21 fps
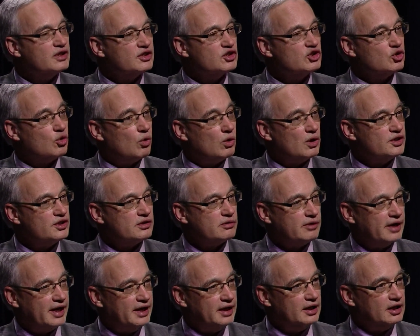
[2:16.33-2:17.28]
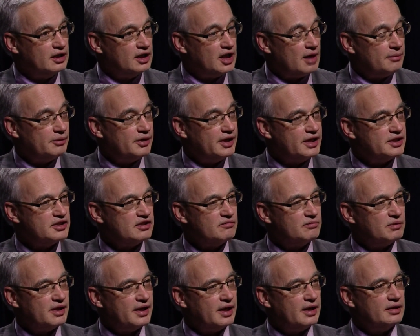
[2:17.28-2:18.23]
us towards creating a comprehensive
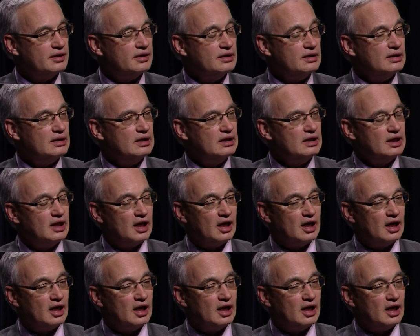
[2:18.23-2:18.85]
plan, mm-hmm.